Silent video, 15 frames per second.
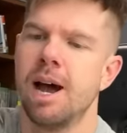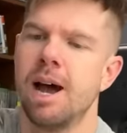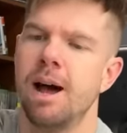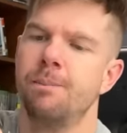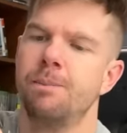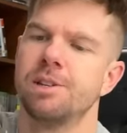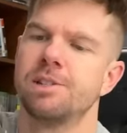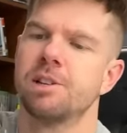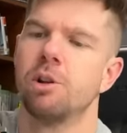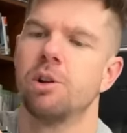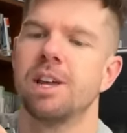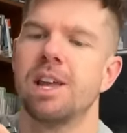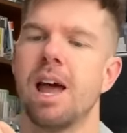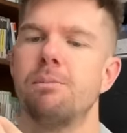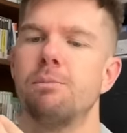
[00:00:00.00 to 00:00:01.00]
Um, there's a
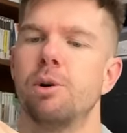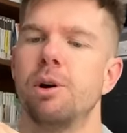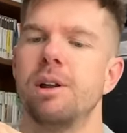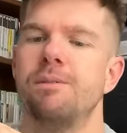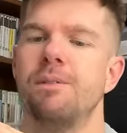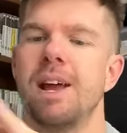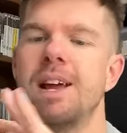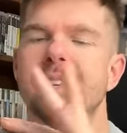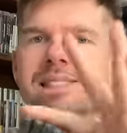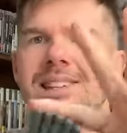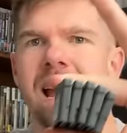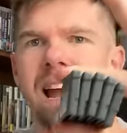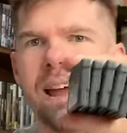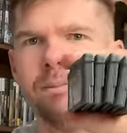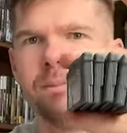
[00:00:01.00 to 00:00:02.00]
lot of Game Boy Advance
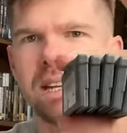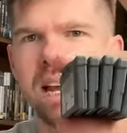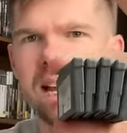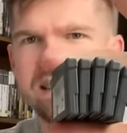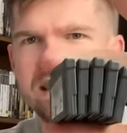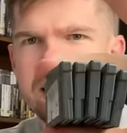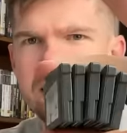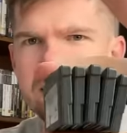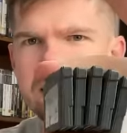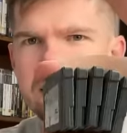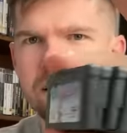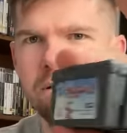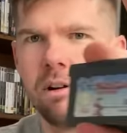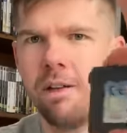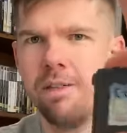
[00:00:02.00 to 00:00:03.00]
games, as you can
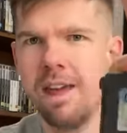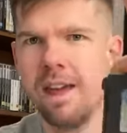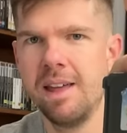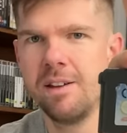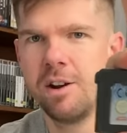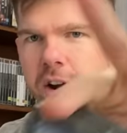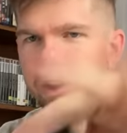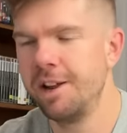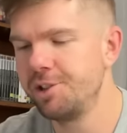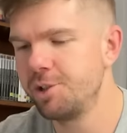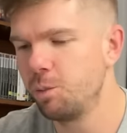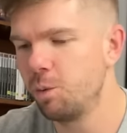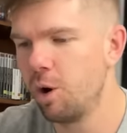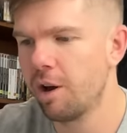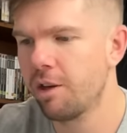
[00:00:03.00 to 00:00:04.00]
see right there, that I need
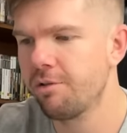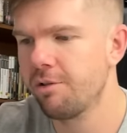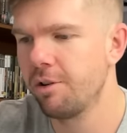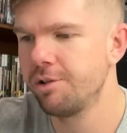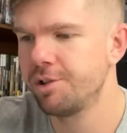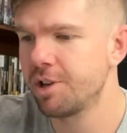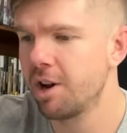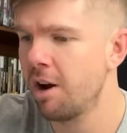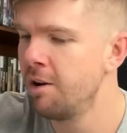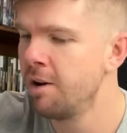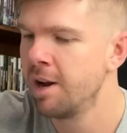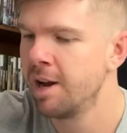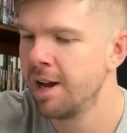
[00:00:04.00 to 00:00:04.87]
to work through. So